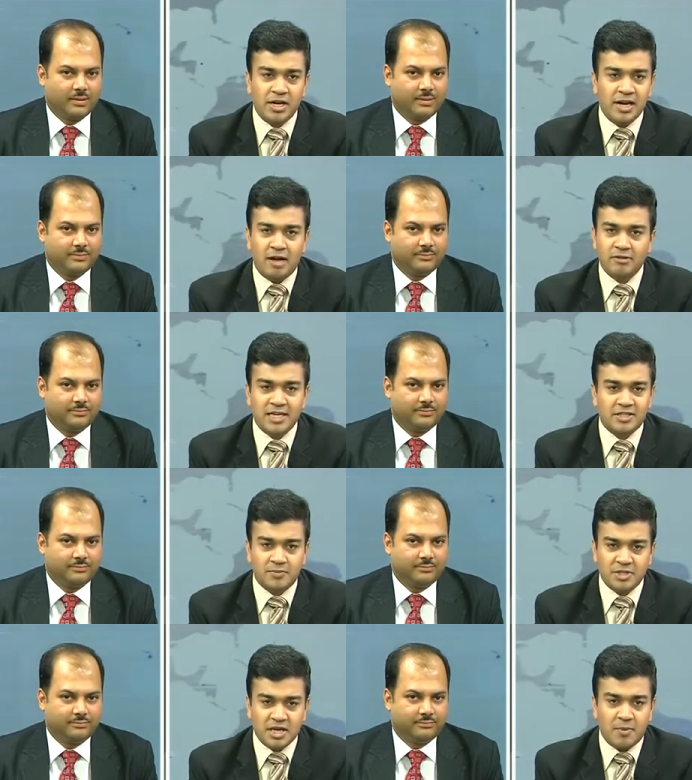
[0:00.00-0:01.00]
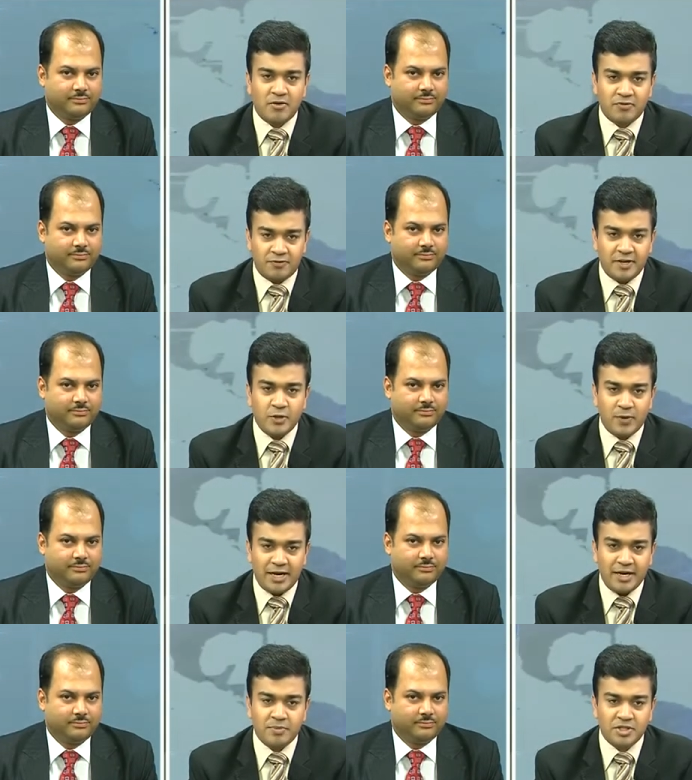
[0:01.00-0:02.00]
Speaker 1: till now the estimates are about fifteen to
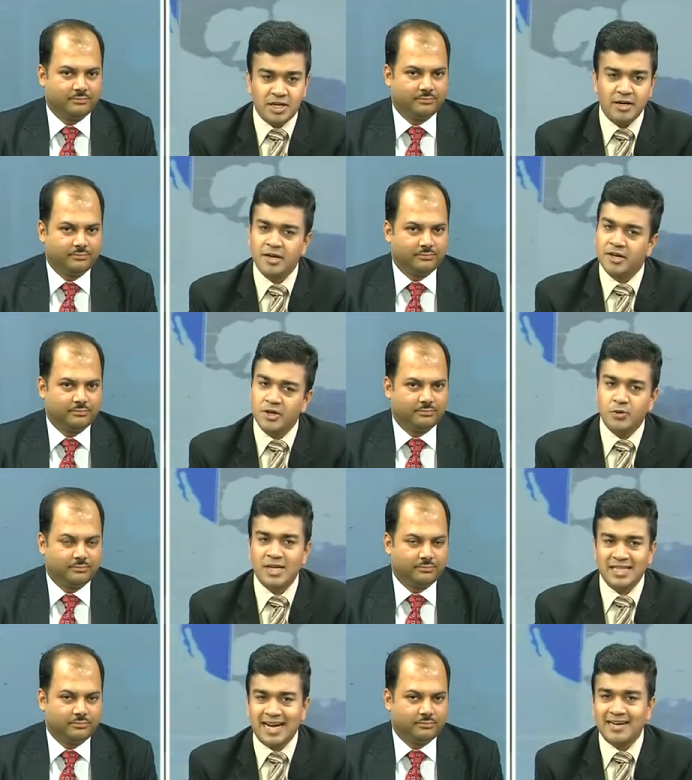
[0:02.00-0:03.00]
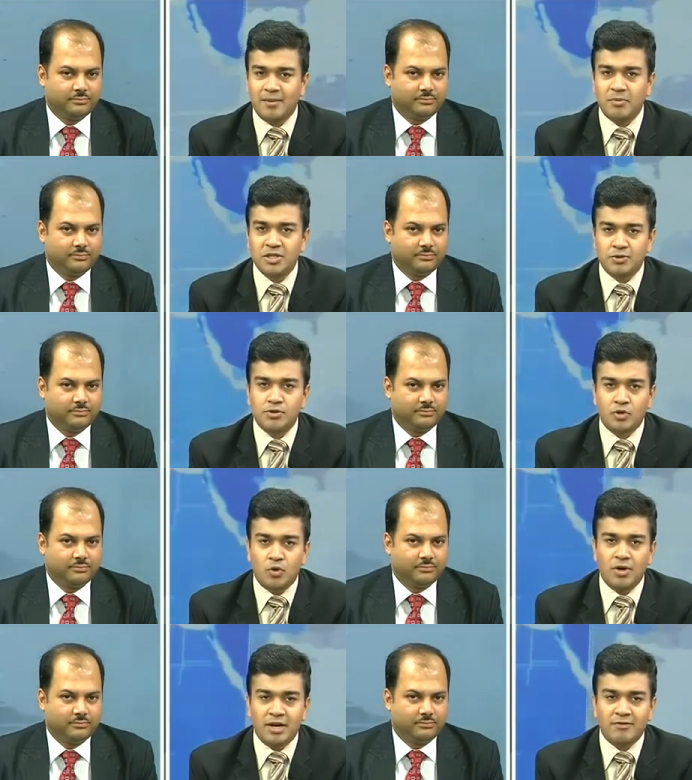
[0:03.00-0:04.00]
eighteen percent. Do you think that number is also
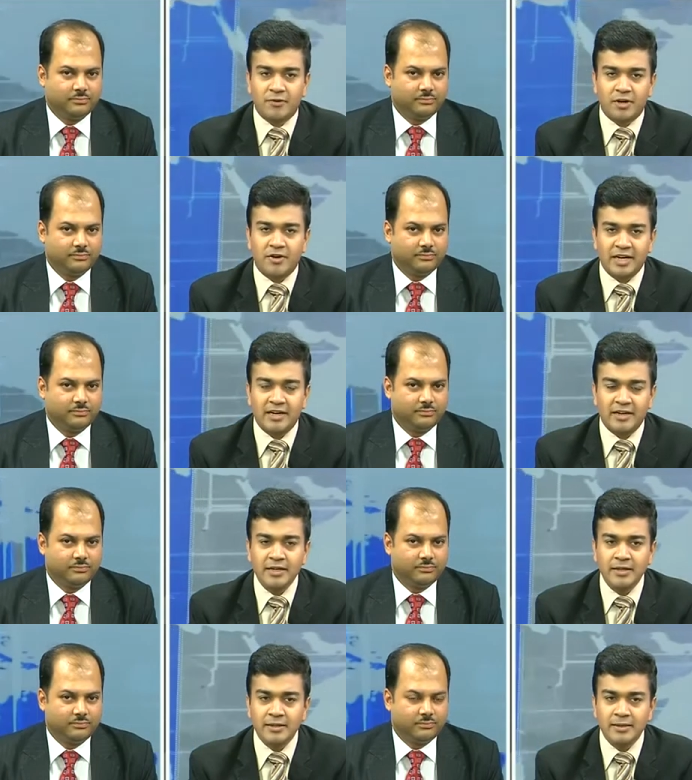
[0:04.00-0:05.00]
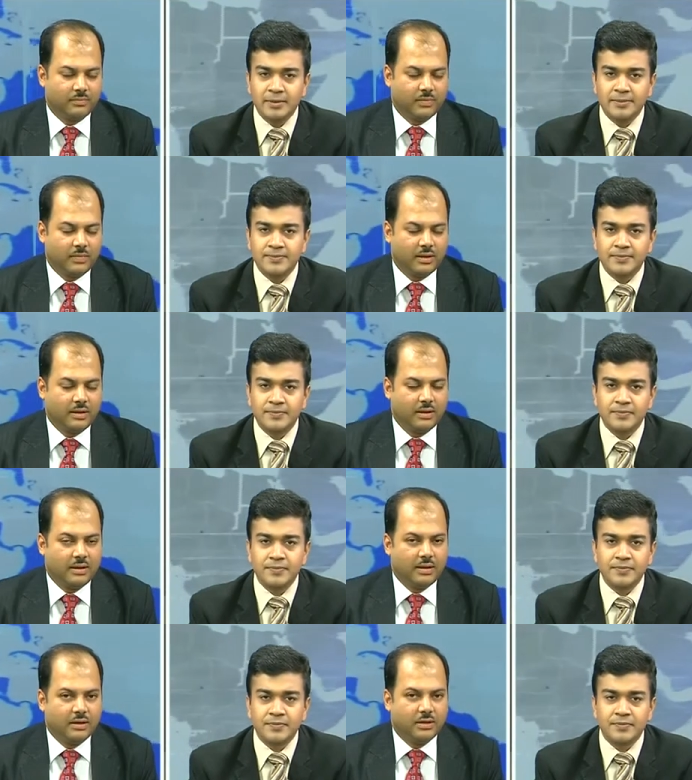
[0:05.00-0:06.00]
good enough for a re-rating?
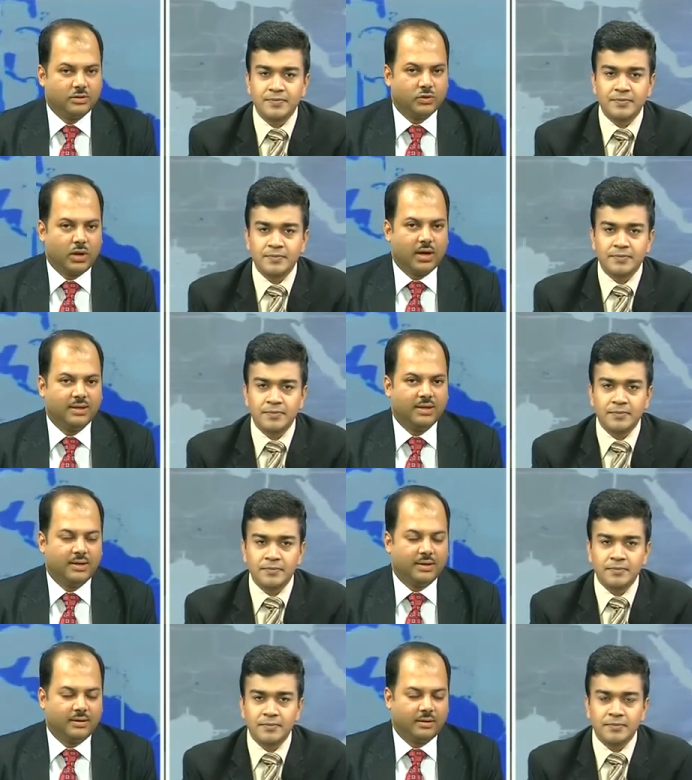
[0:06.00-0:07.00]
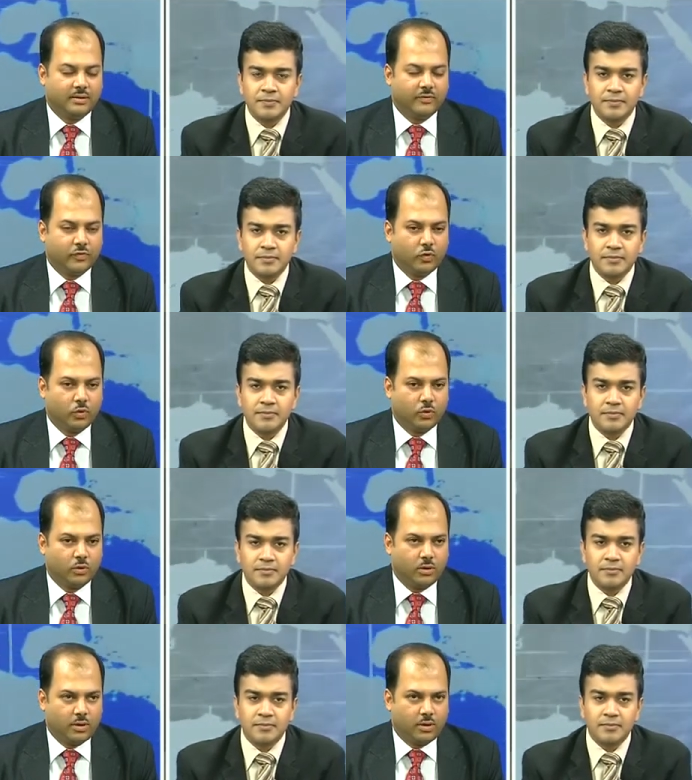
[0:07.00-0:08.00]
Speaker 2: So I think uh, if you uh,
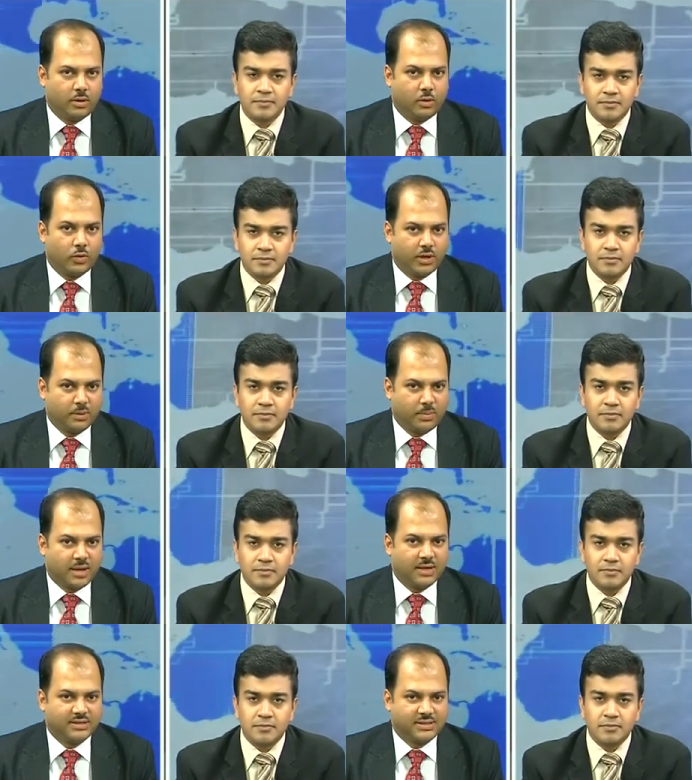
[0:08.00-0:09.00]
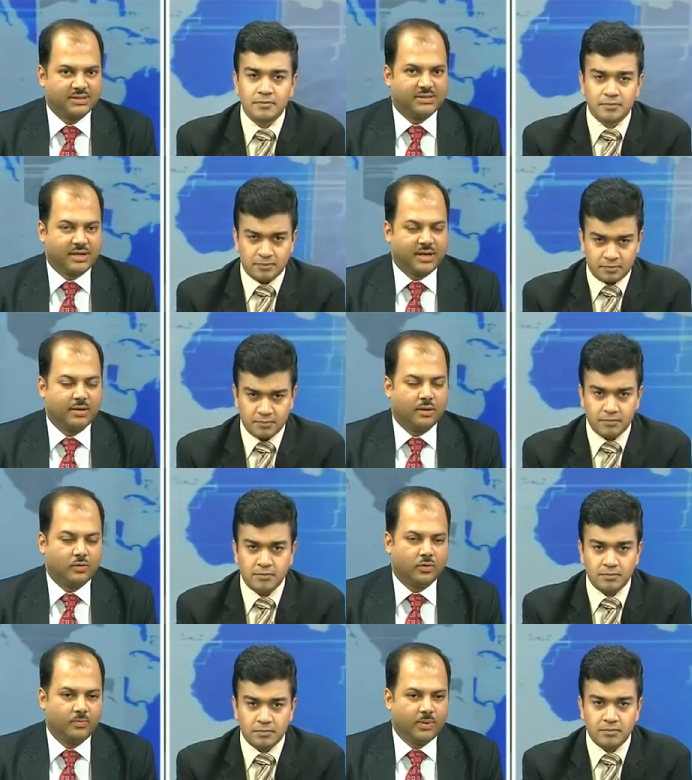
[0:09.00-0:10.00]
look at the markets as they stand and how
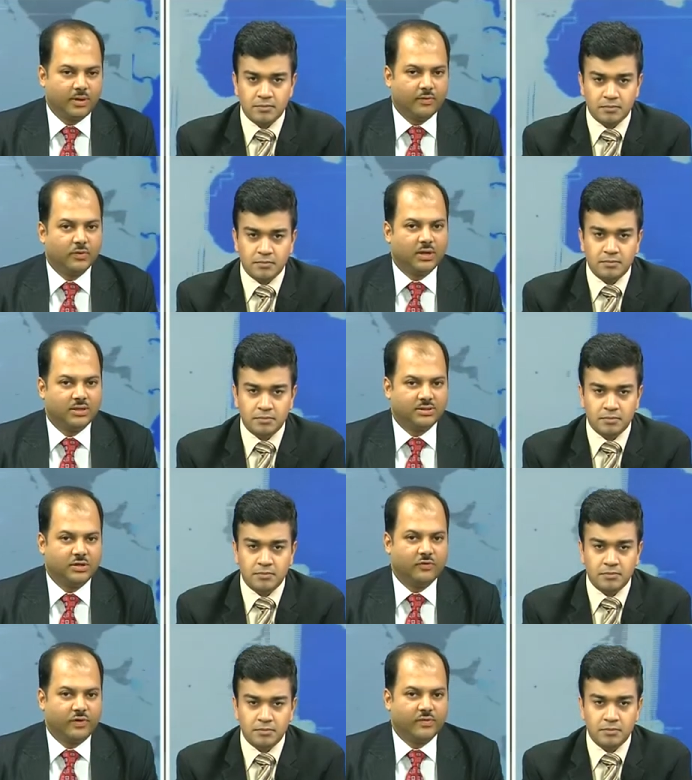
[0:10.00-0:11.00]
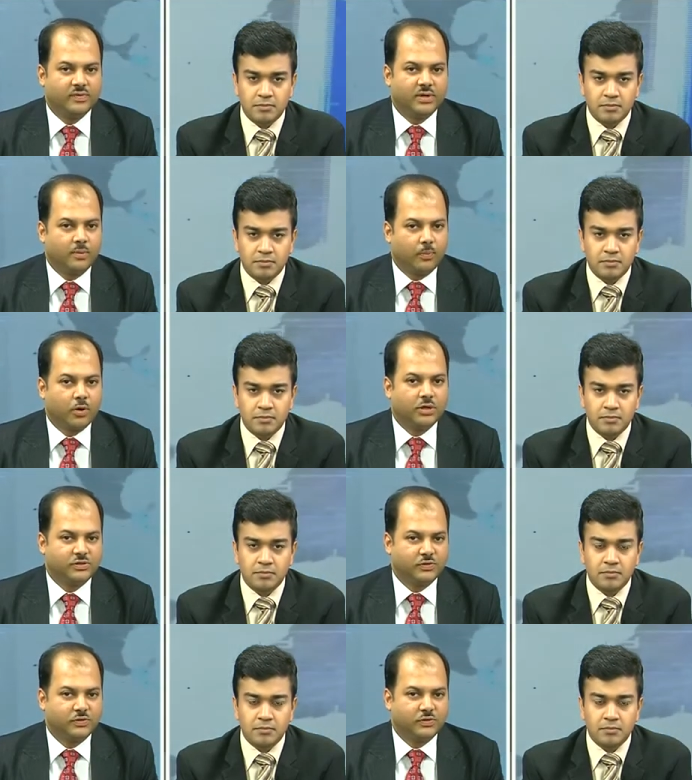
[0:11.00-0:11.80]
they behaved over the last three or five years, there are pockets of